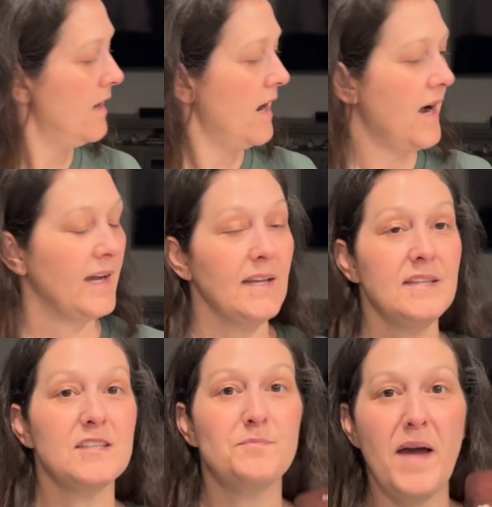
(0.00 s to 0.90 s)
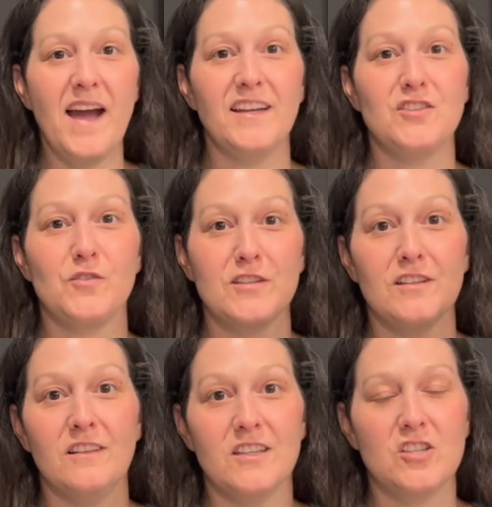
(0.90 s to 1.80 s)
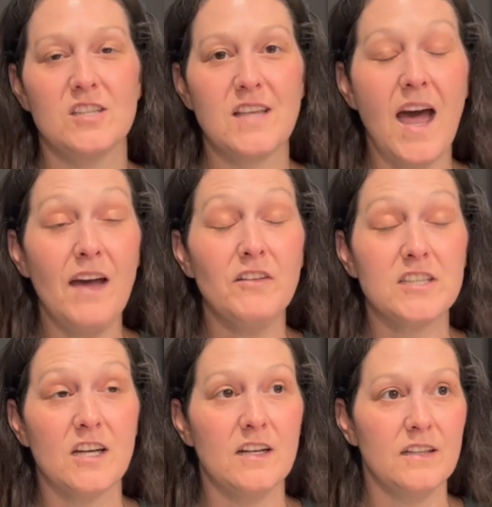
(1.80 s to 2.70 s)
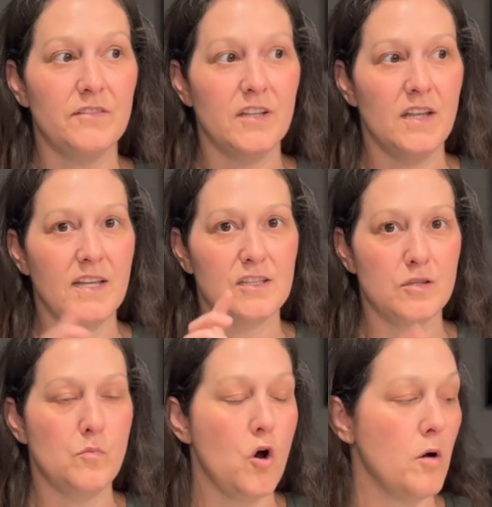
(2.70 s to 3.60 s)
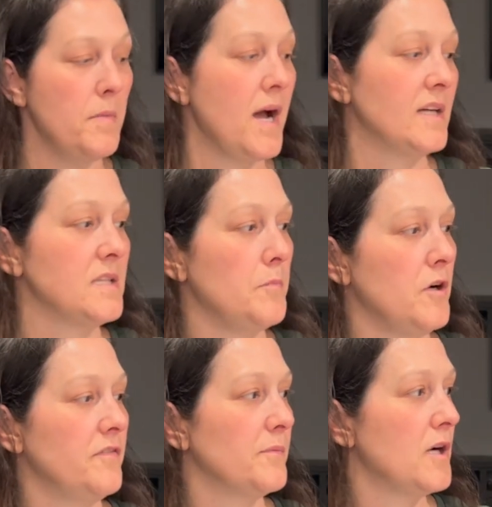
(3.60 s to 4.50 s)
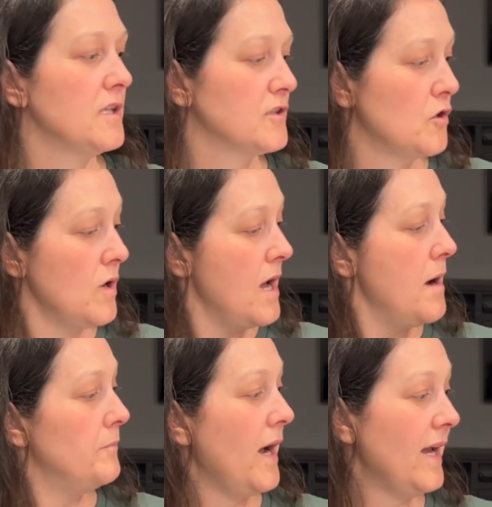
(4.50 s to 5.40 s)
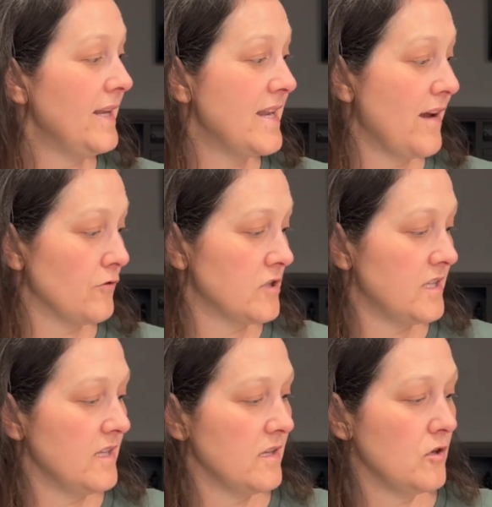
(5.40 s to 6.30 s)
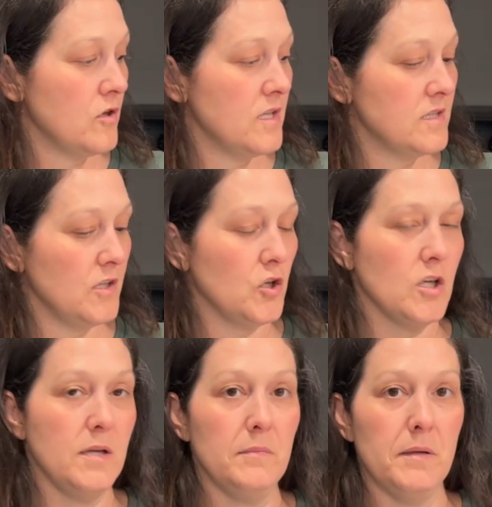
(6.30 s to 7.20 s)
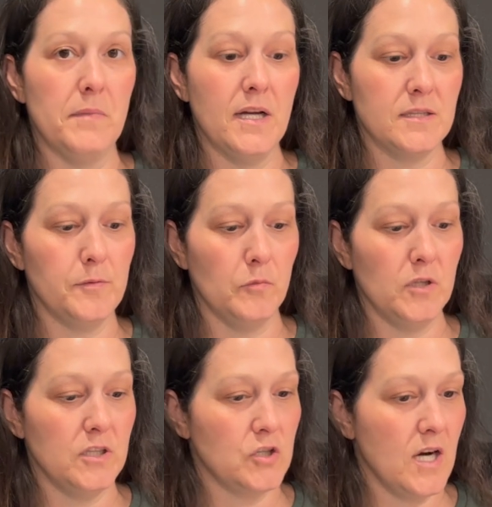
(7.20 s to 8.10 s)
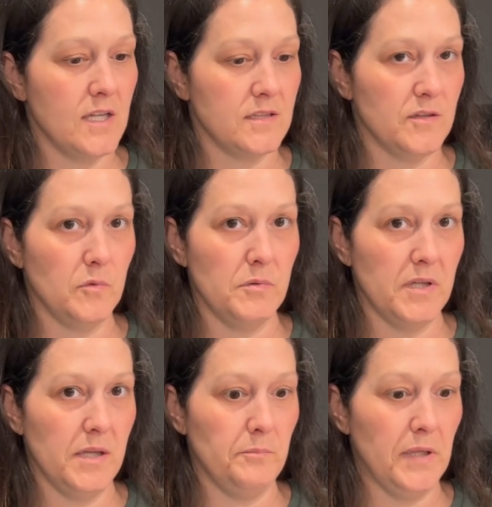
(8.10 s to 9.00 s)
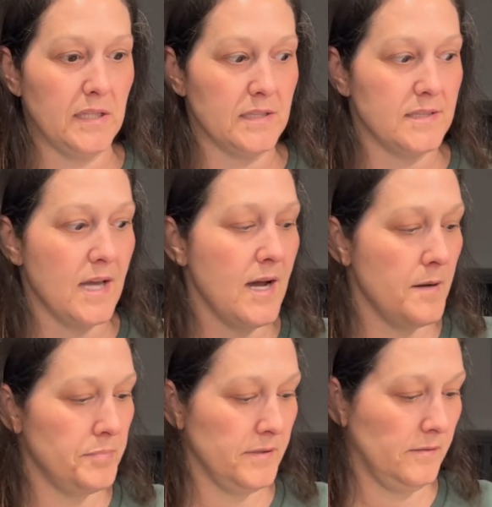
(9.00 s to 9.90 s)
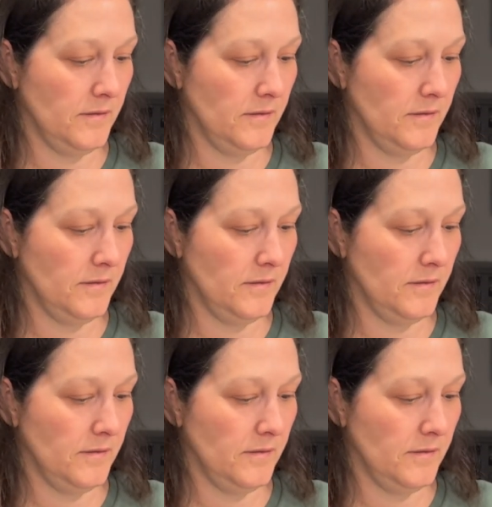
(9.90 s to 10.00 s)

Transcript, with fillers: I got this bag of Drizzlicious. I have a ton of the like small bags I bought from Costco, but I had never seen the cookies and cream and my husband wanted to try it. So we went ahead and picked this up.